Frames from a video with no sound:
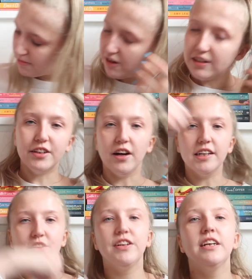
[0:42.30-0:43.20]
you all enjoy
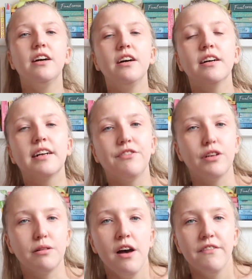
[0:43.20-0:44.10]
this video. Give
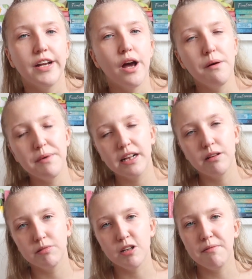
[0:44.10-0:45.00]
this video a big
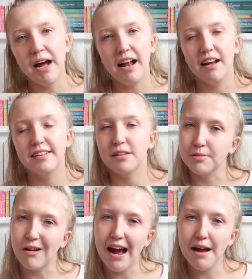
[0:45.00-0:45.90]
thumbs up and
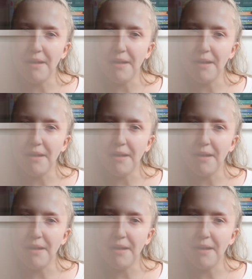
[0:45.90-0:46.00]
subscribe.